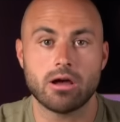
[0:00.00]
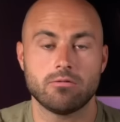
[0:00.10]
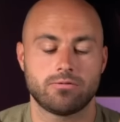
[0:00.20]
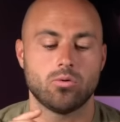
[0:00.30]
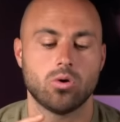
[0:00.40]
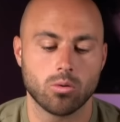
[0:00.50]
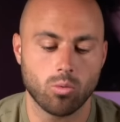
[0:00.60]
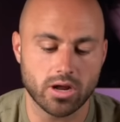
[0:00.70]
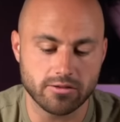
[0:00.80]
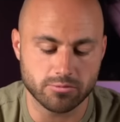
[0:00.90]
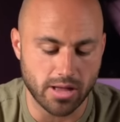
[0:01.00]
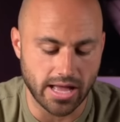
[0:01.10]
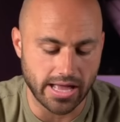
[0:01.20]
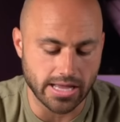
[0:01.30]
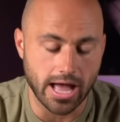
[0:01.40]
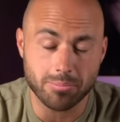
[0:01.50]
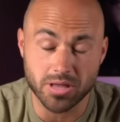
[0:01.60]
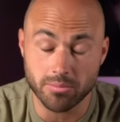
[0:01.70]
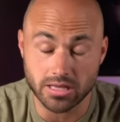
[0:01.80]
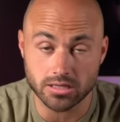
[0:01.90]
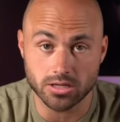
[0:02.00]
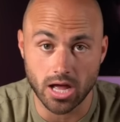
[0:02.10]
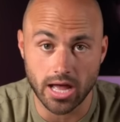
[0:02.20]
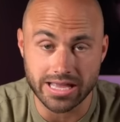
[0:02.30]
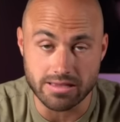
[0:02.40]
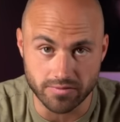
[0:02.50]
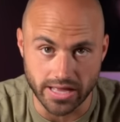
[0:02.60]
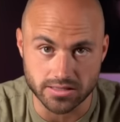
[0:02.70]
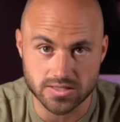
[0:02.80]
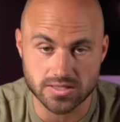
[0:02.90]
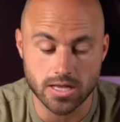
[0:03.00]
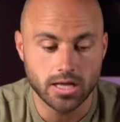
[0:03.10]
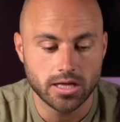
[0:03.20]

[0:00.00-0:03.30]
out for one of my upcoming events.